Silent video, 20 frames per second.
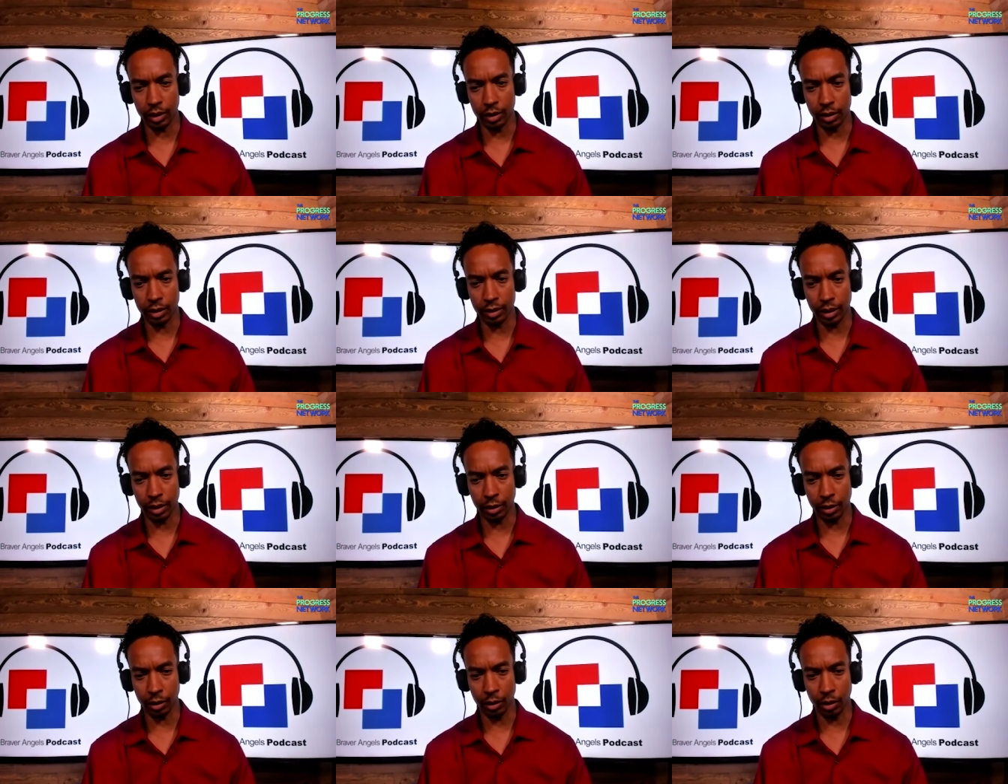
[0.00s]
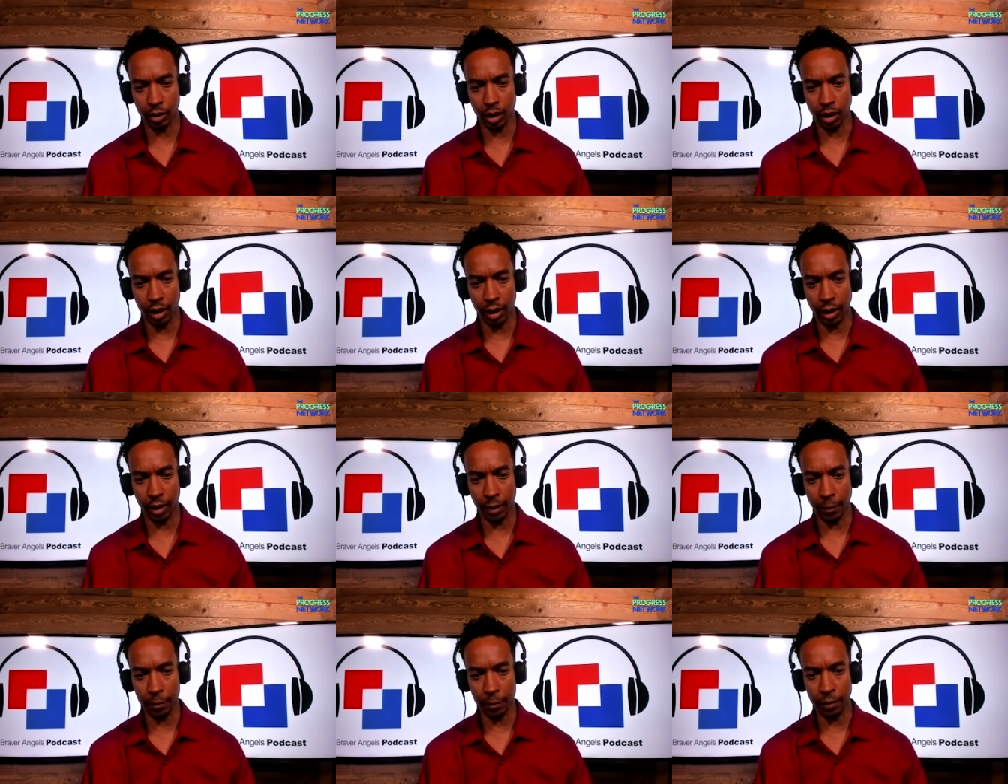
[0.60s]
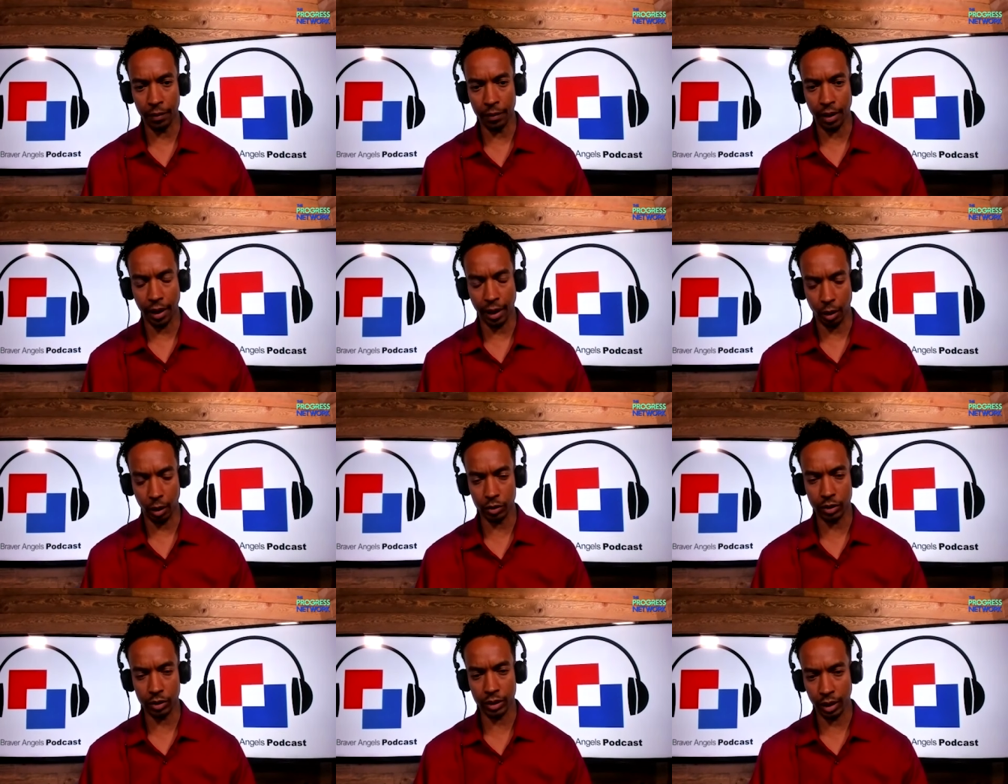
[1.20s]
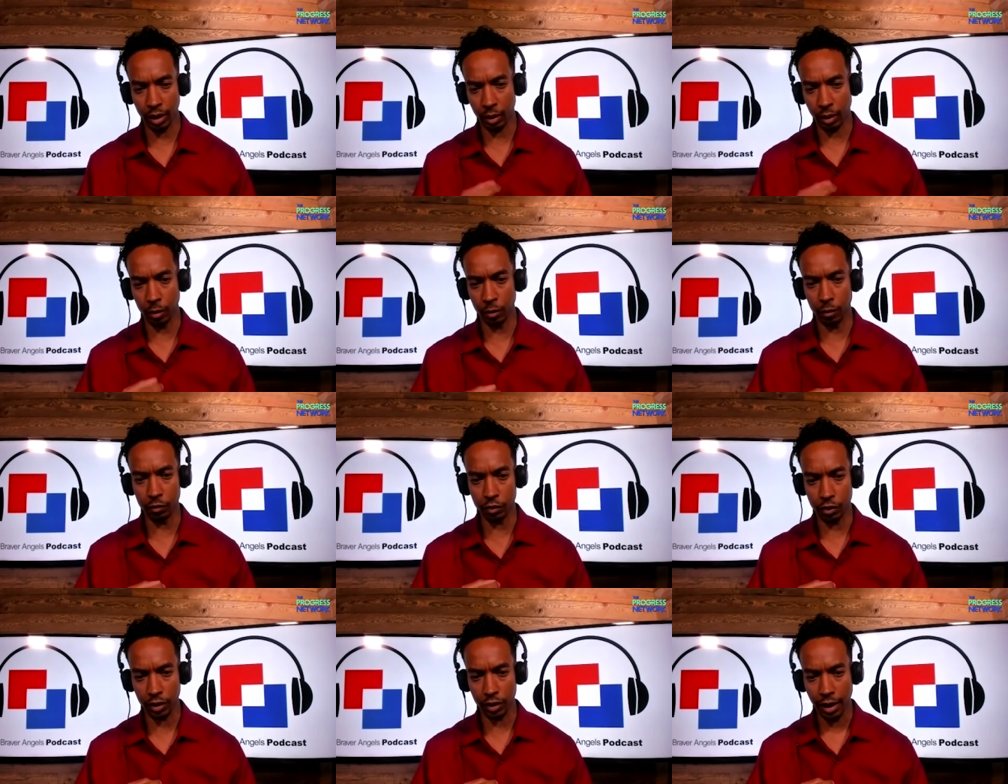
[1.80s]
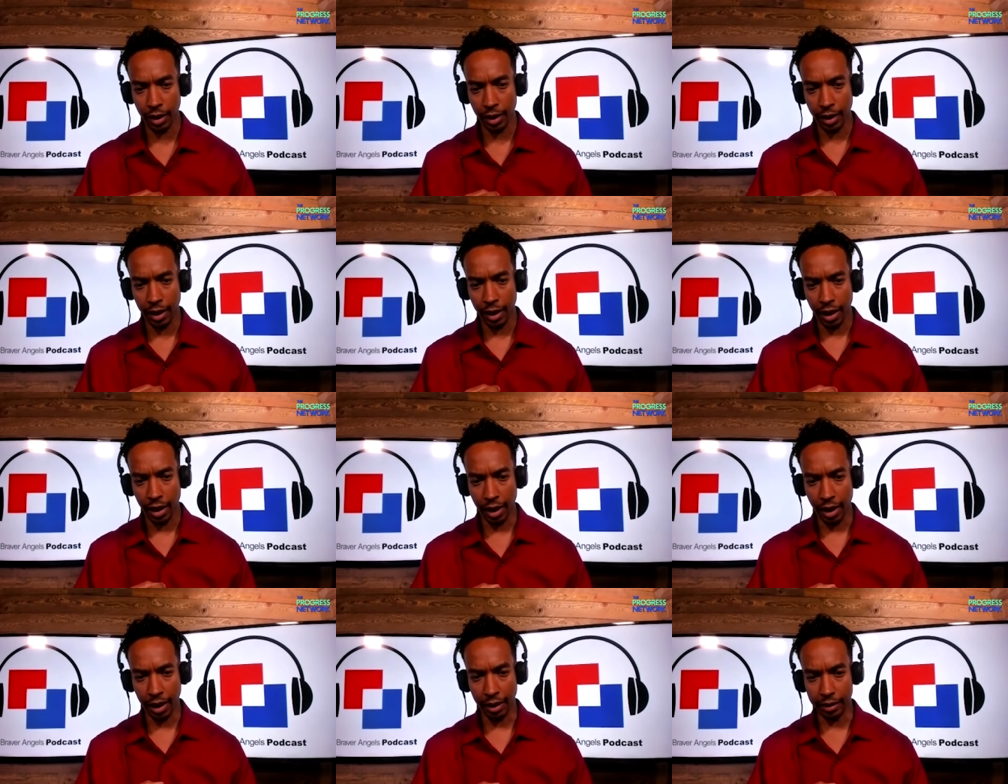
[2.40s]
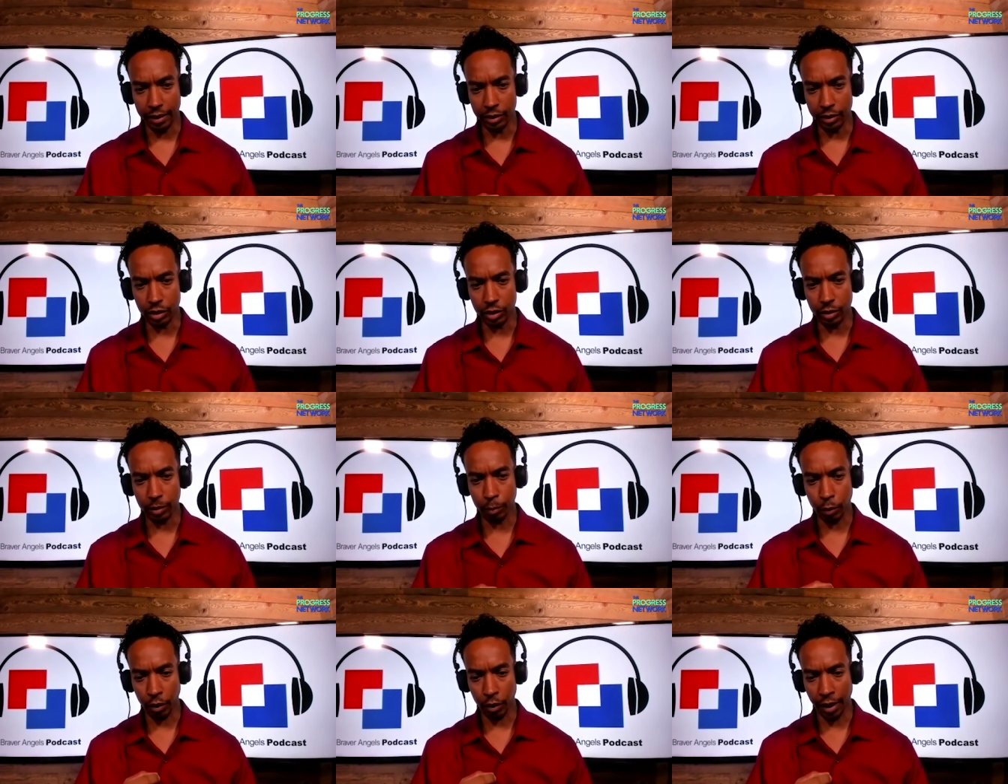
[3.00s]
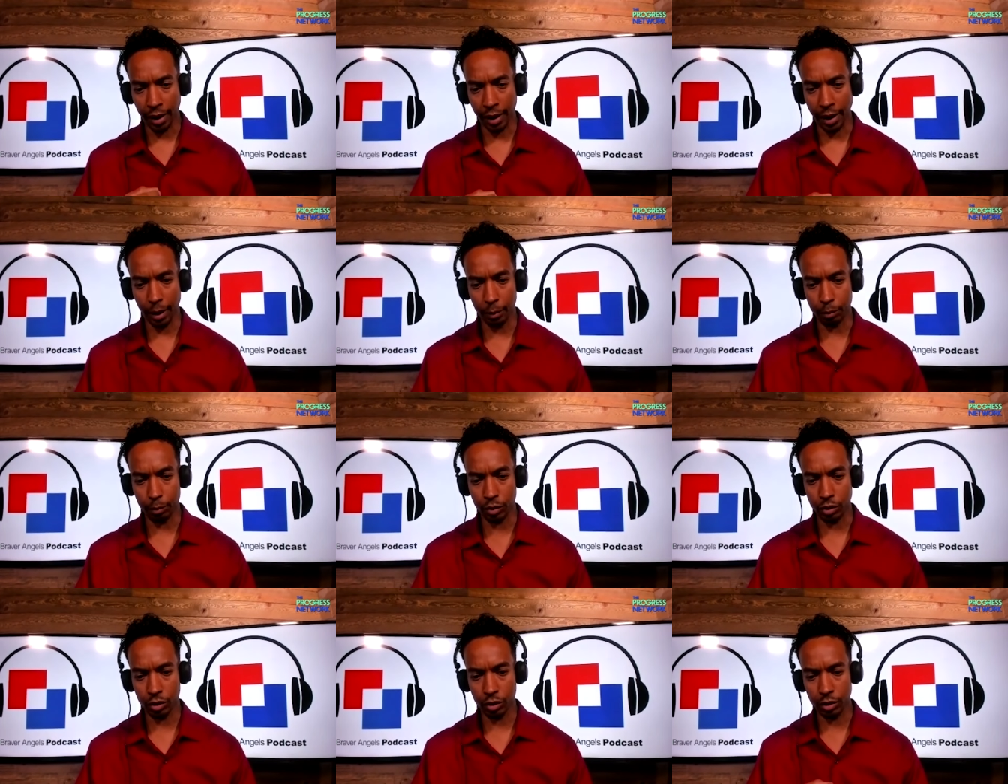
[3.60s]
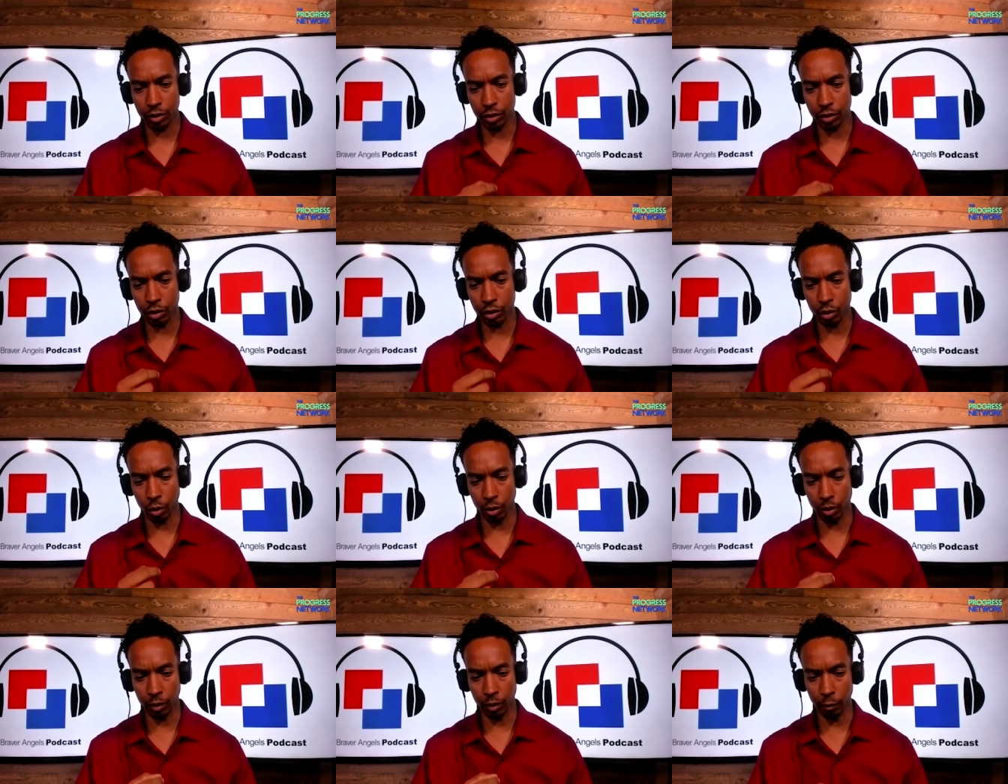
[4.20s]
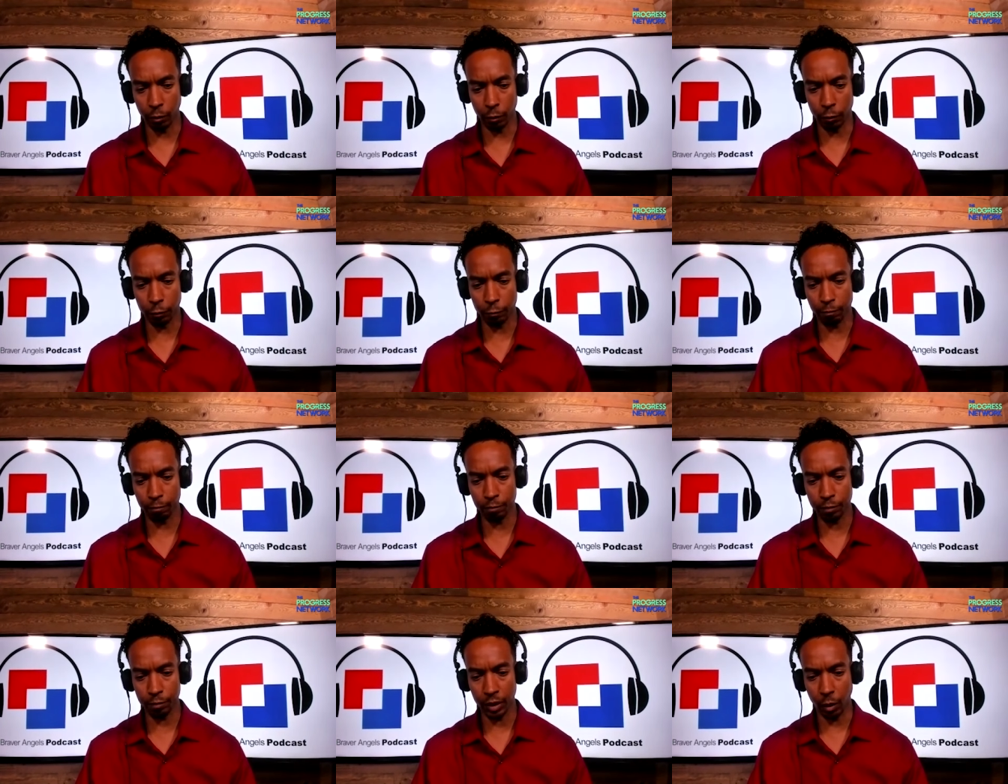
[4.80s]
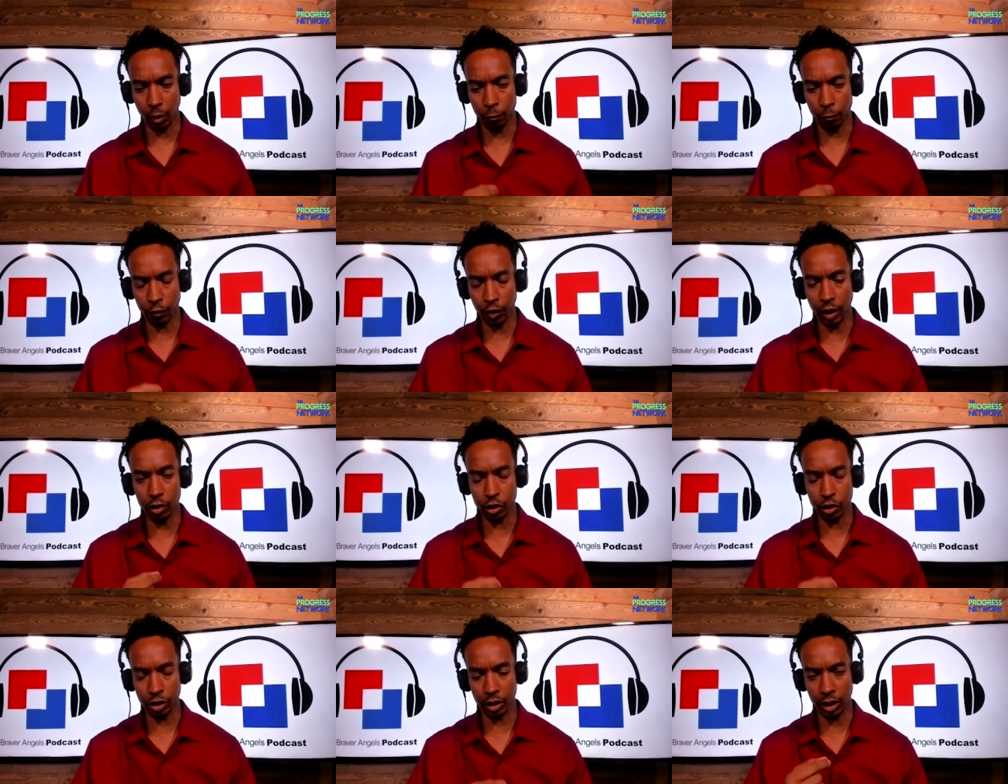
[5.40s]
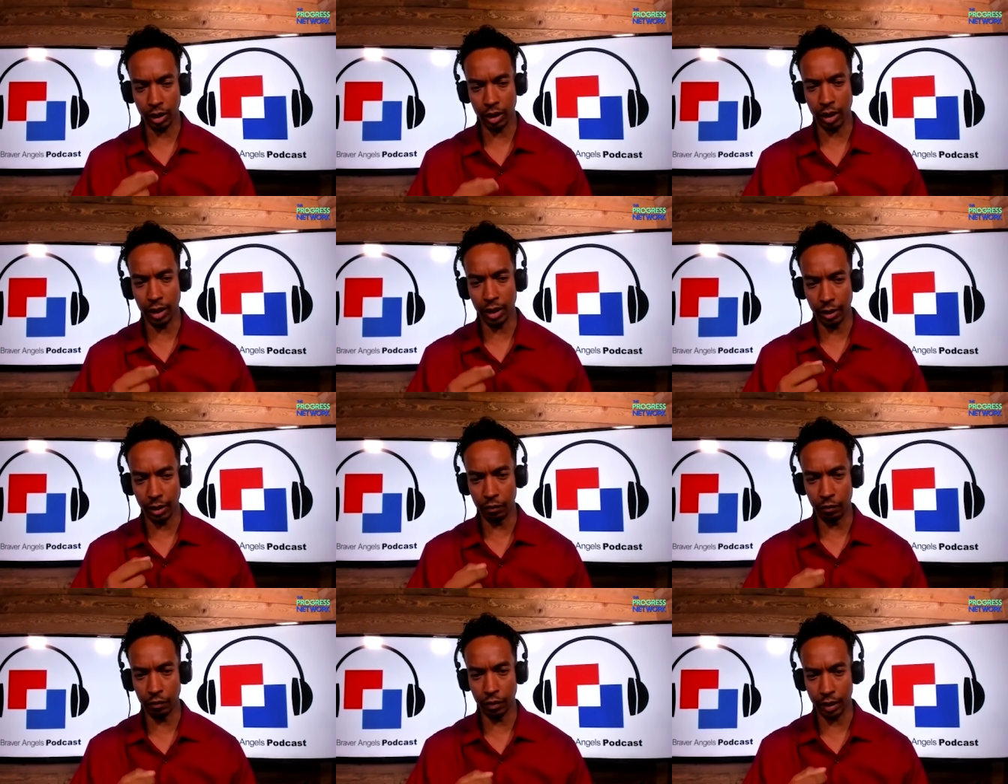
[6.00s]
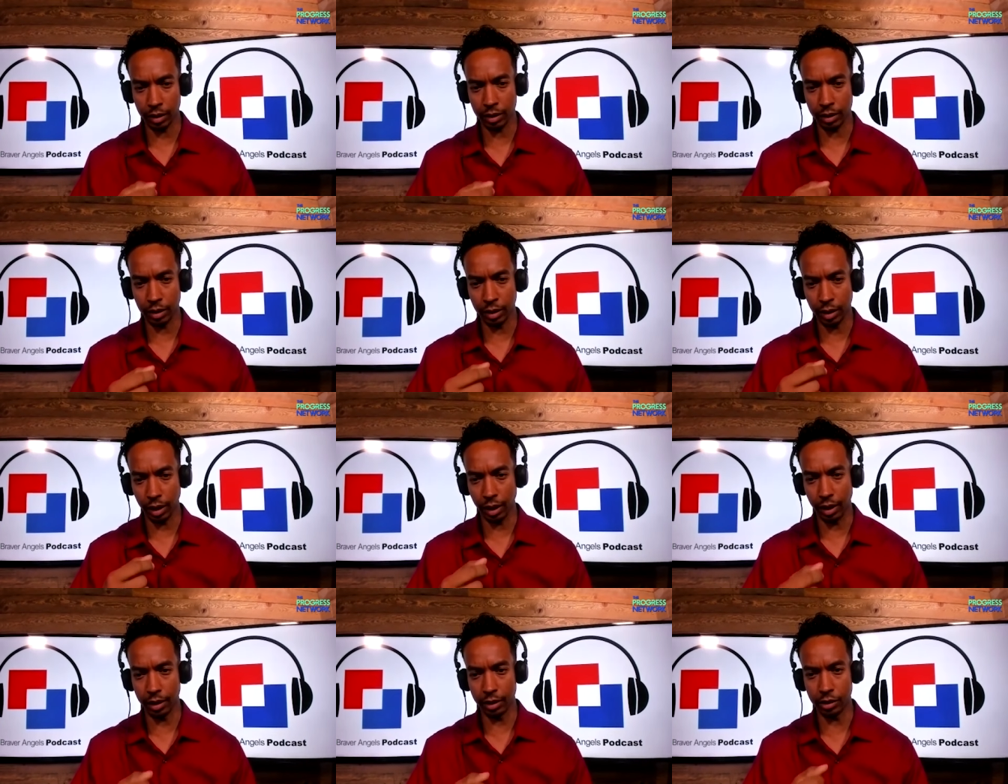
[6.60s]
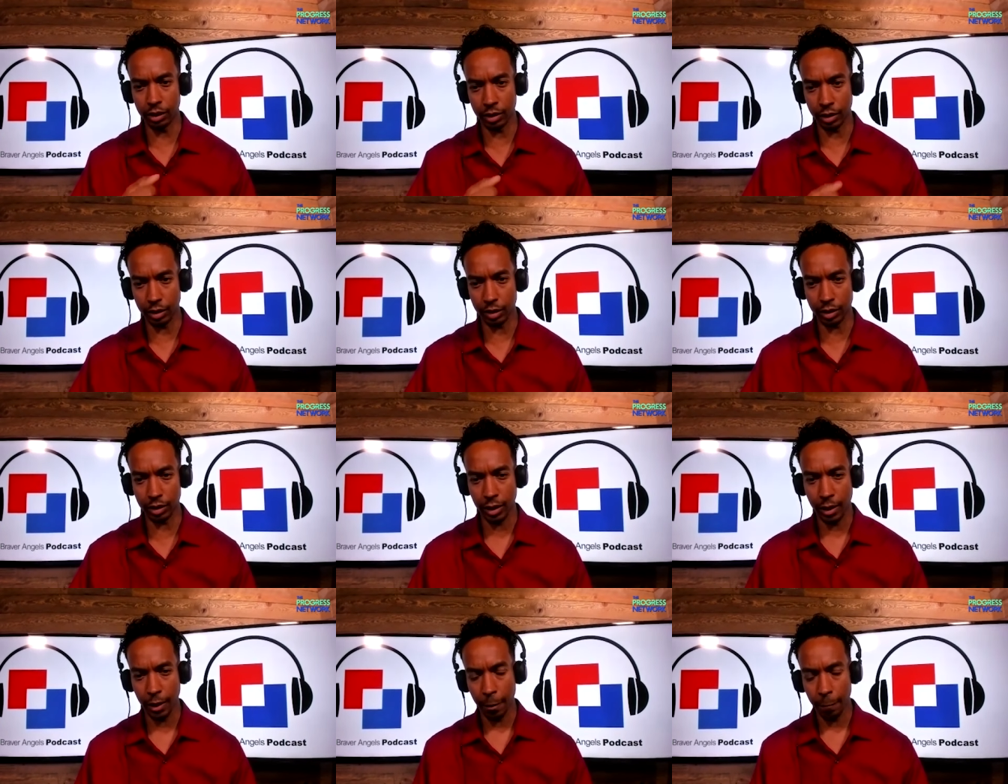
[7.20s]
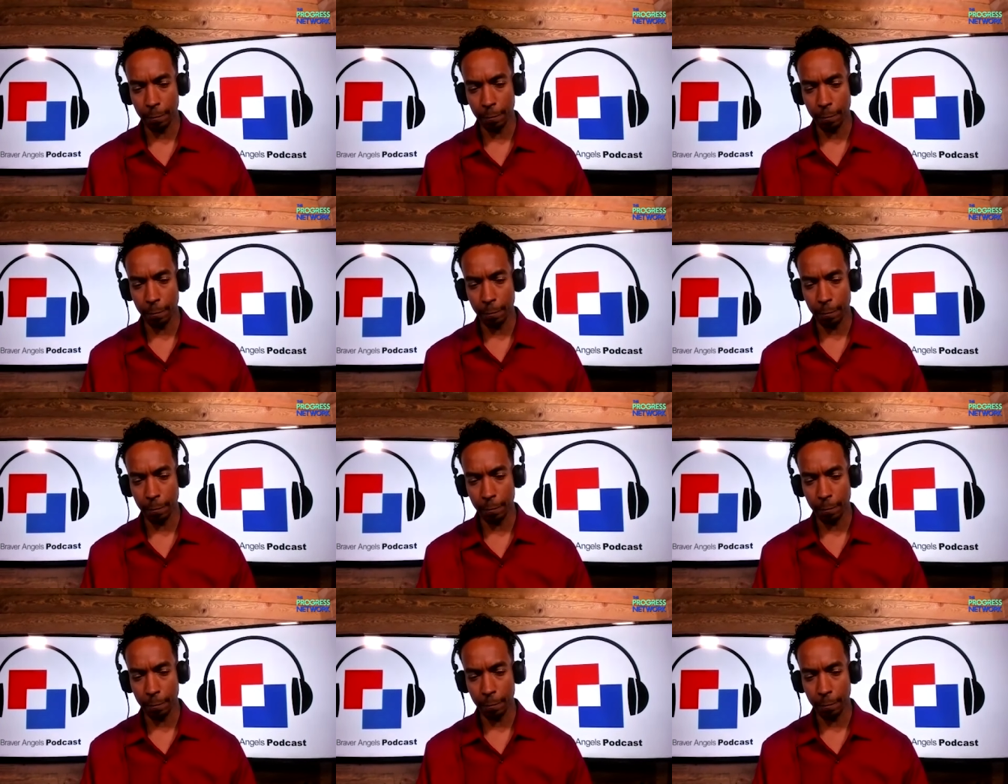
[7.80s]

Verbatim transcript: consider uh, ourselves as perhaps sort of you know functionally invested agents